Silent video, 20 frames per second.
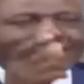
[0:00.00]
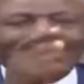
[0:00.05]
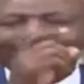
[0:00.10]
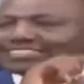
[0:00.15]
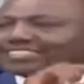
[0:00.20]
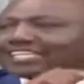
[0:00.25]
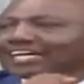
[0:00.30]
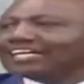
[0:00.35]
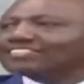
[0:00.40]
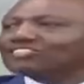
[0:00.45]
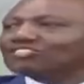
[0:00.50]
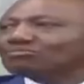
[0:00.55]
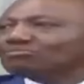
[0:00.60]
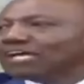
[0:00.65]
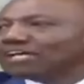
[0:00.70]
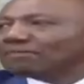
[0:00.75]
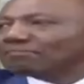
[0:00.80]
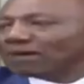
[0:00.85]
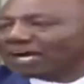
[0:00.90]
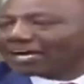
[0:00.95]
sasa
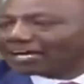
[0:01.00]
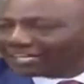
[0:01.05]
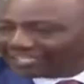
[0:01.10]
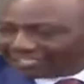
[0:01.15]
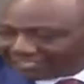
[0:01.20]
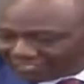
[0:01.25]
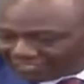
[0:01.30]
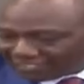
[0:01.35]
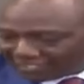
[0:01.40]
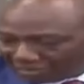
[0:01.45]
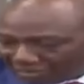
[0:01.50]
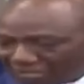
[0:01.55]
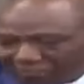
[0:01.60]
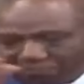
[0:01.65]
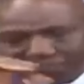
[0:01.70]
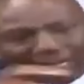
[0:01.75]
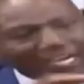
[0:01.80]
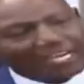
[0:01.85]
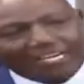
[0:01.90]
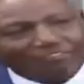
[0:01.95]
tumeipanga.
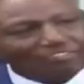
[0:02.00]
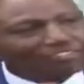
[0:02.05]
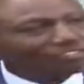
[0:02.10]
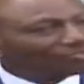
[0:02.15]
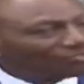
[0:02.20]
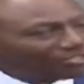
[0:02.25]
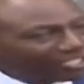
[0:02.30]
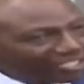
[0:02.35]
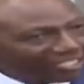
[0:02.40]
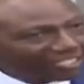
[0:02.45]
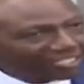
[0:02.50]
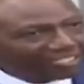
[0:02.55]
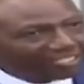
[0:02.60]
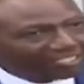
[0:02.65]
Tumeipanga vizuri.